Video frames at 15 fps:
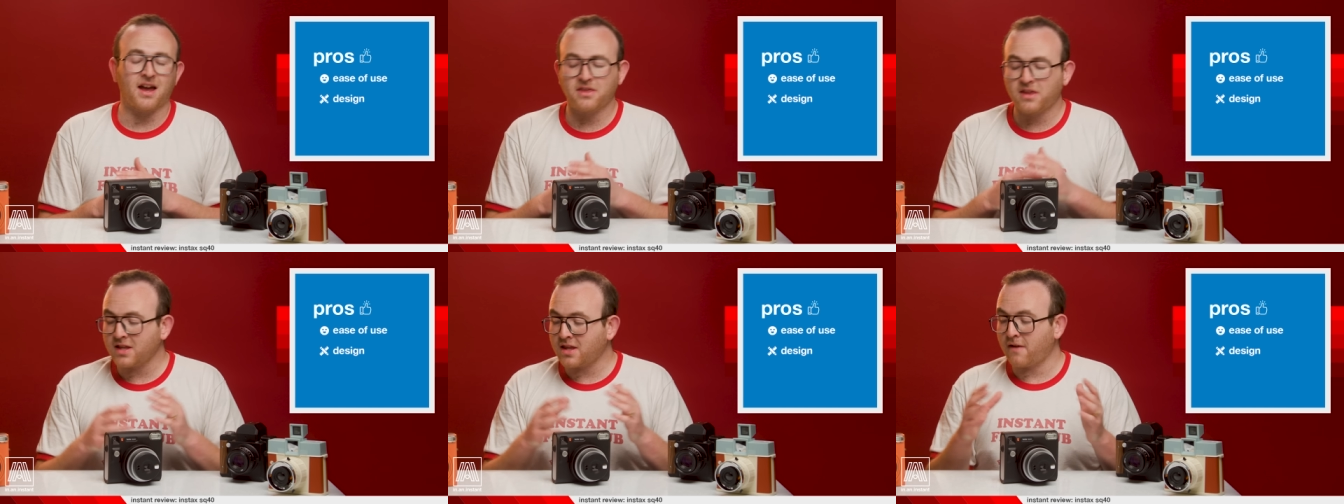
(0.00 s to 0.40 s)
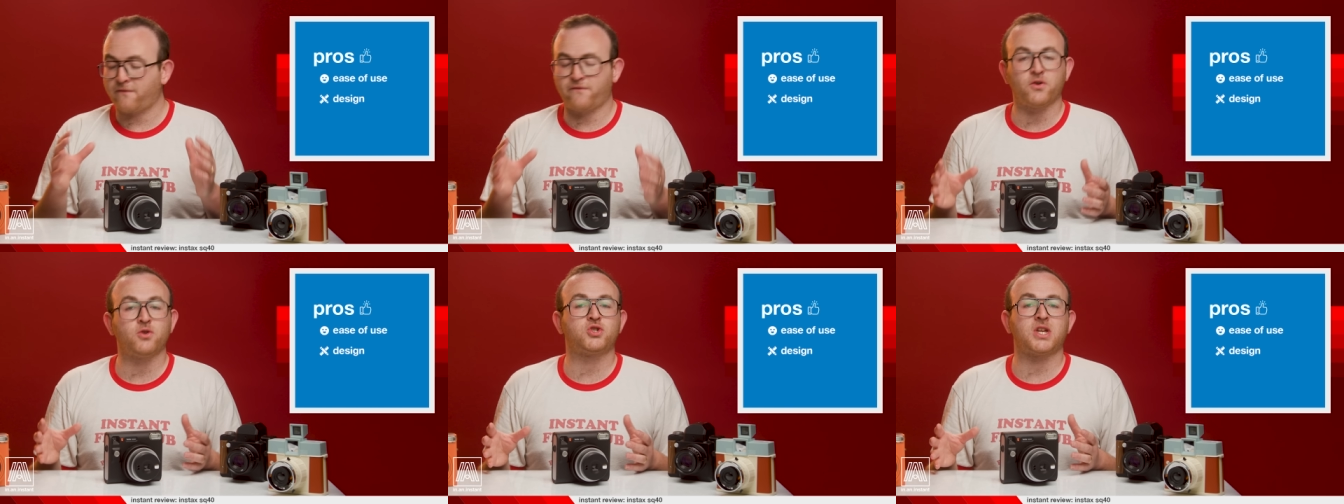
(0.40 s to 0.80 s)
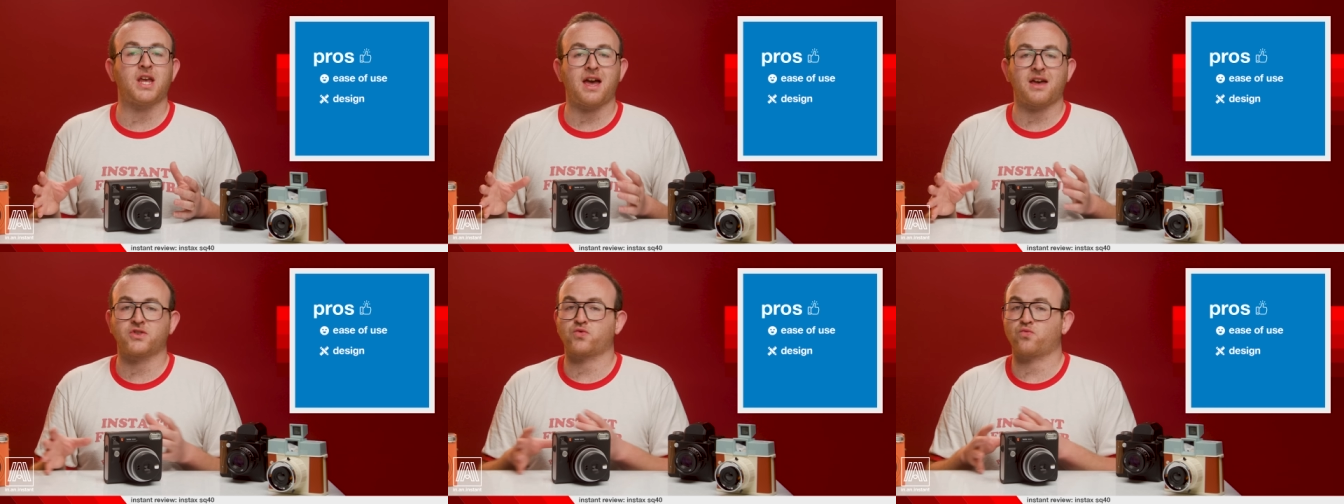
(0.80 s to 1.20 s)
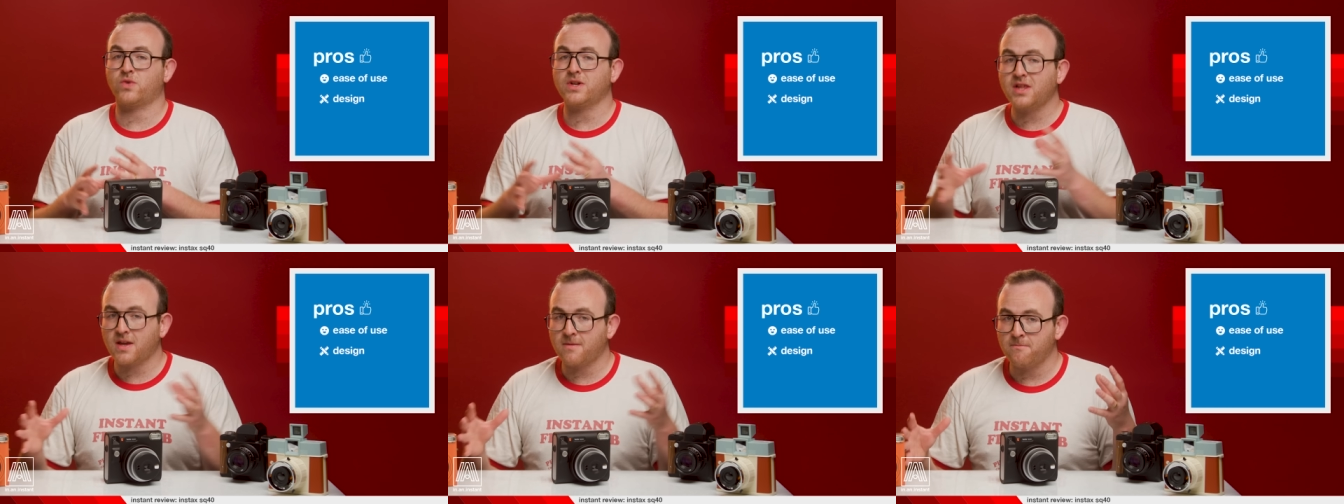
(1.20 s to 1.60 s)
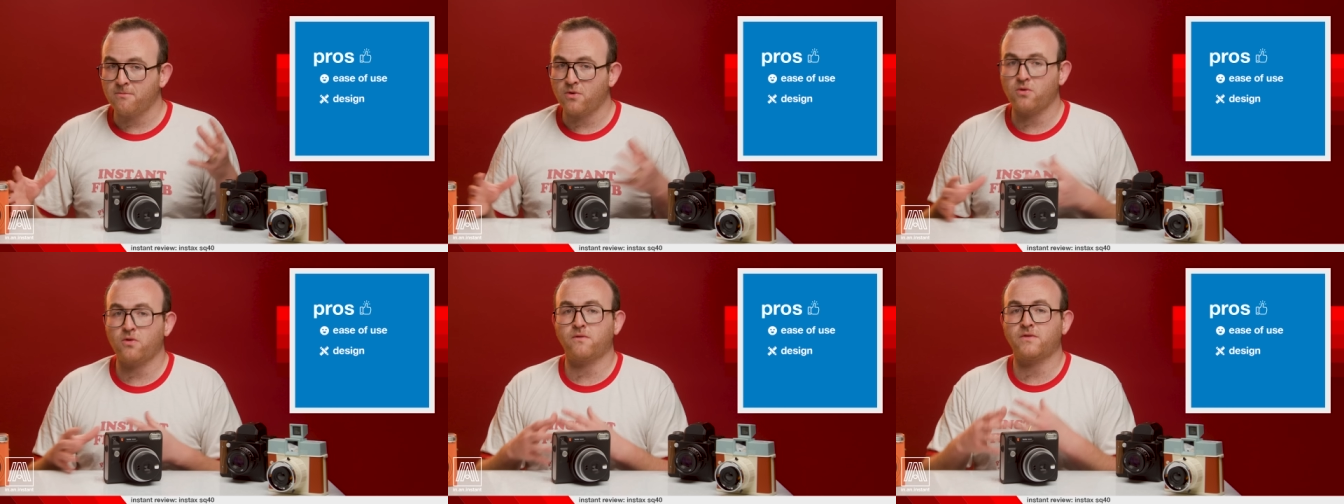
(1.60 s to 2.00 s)
I think that Fuji has really
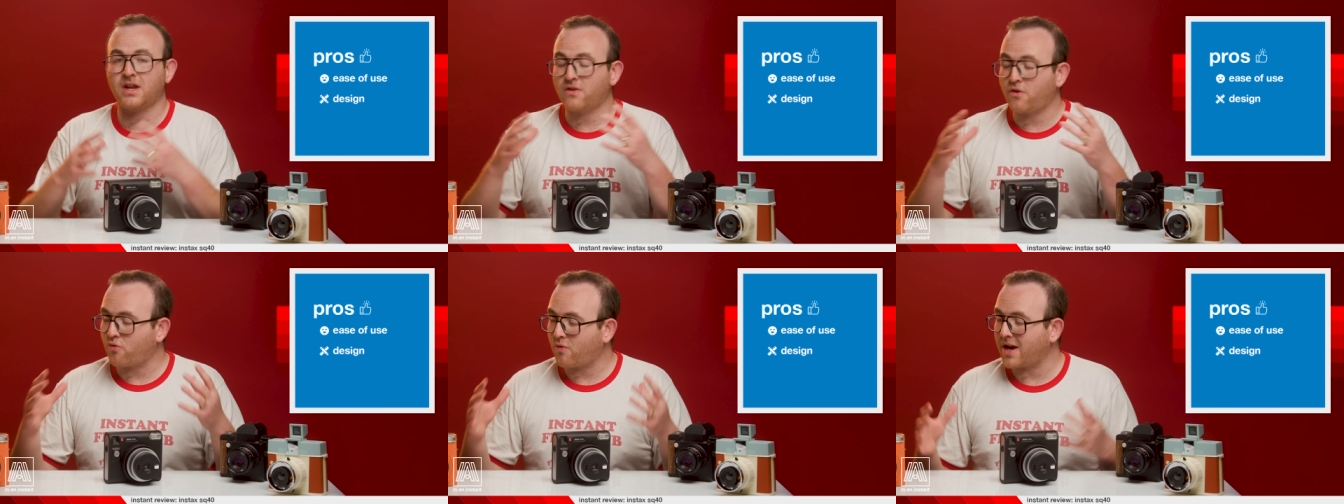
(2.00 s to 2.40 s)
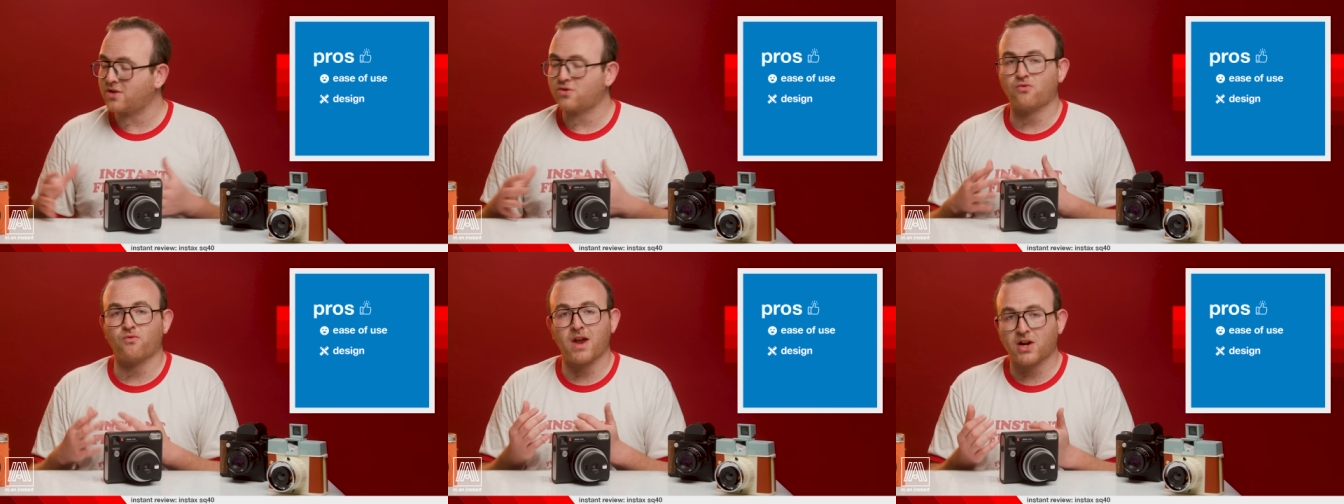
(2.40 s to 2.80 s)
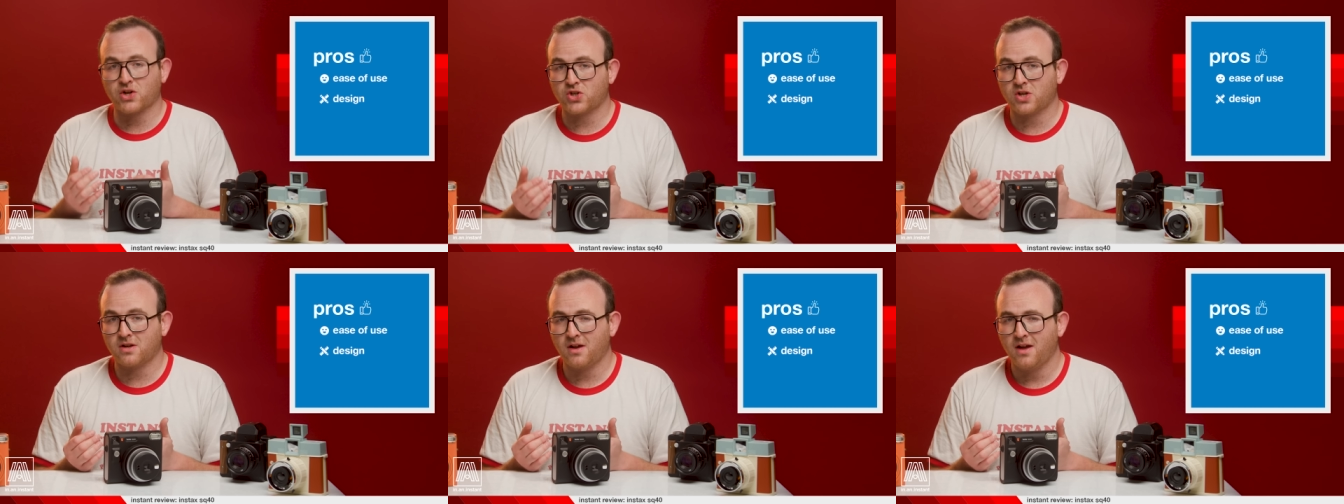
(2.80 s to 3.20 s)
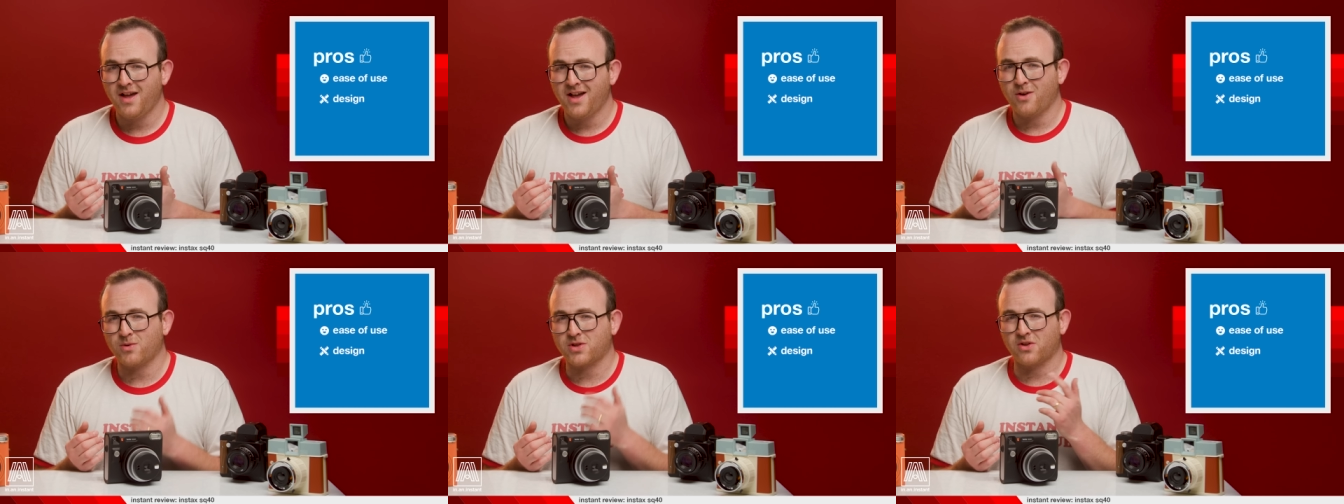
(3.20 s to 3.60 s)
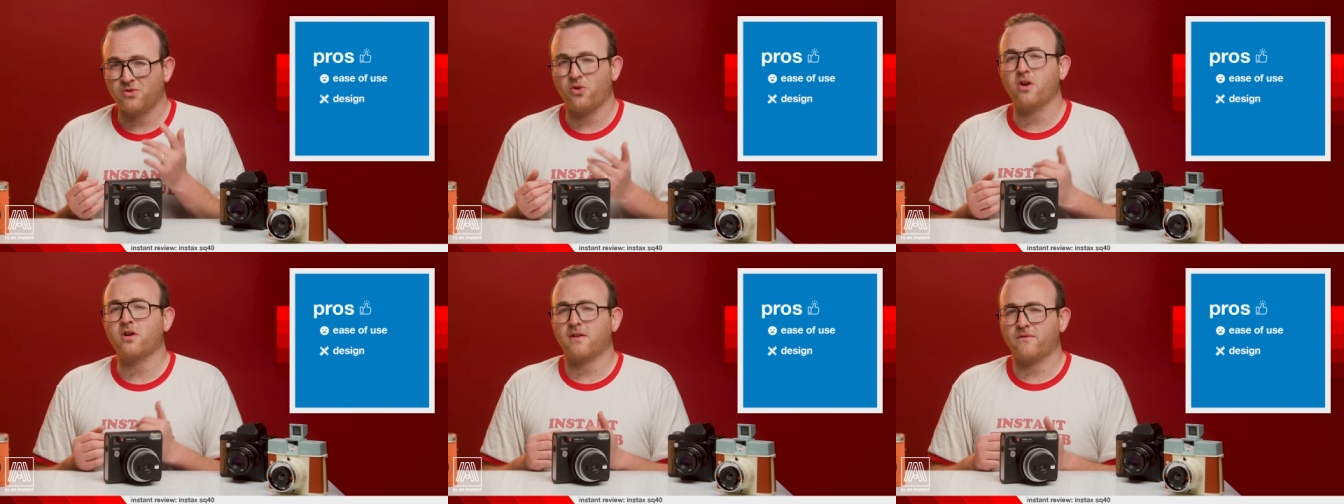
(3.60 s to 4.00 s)
moved in the right direction with the
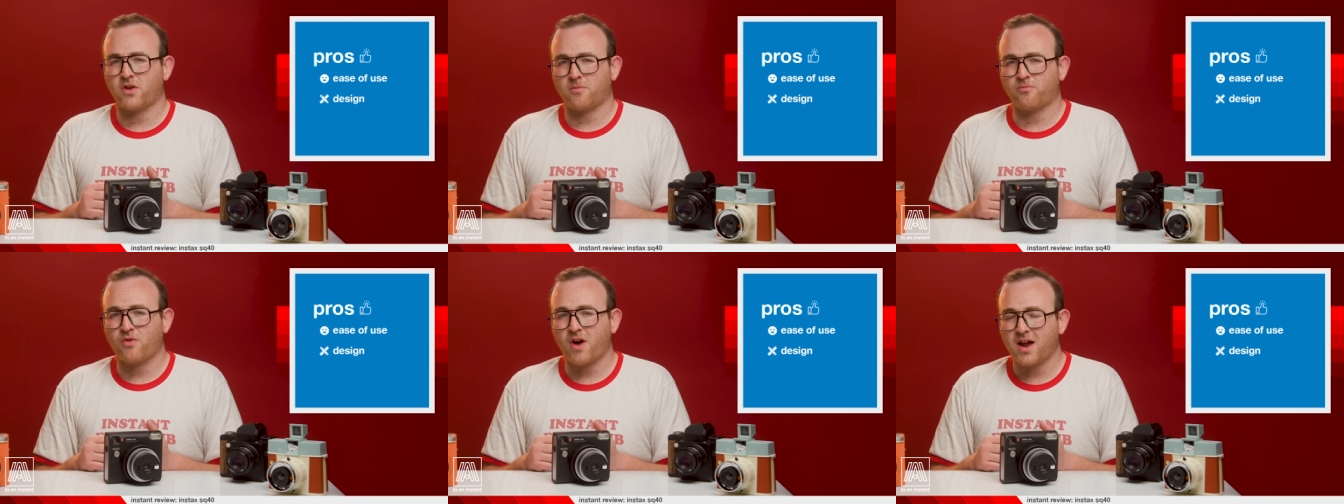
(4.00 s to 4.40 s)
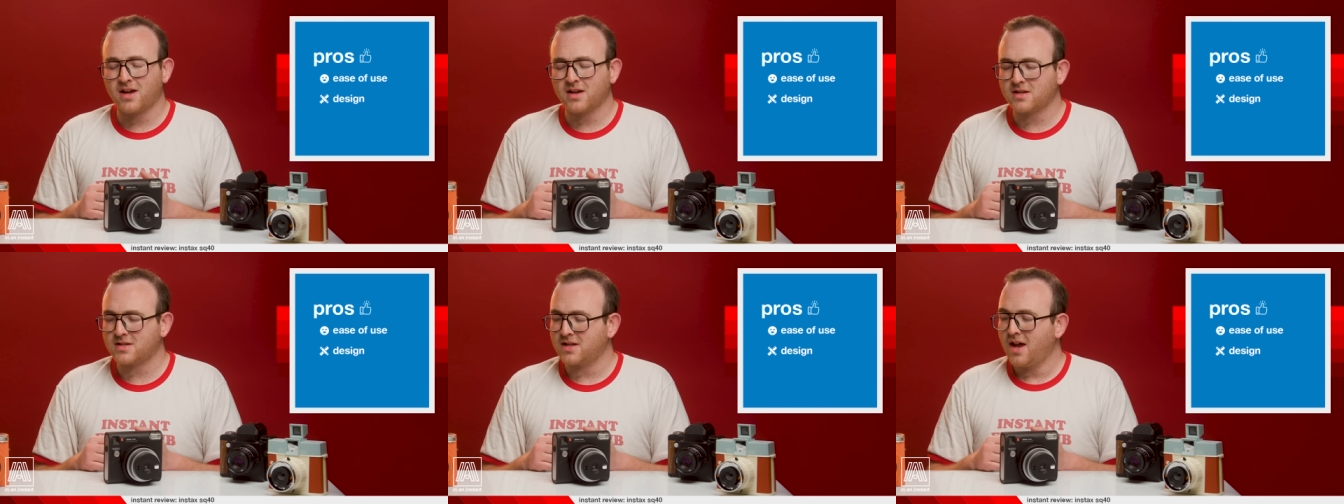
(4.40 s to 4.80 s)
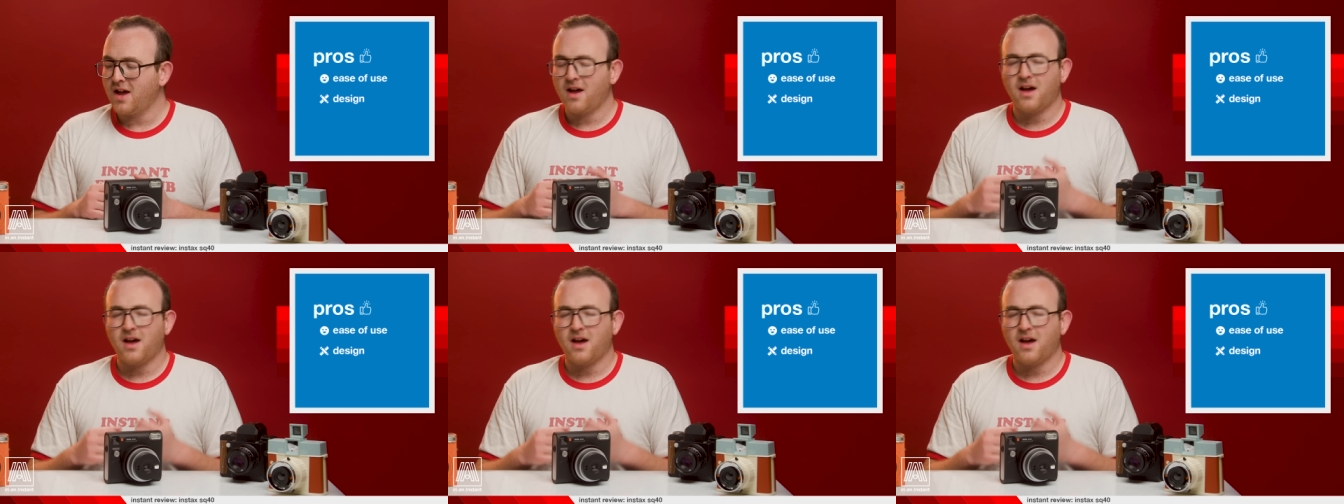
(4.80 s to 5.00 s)
look of their products.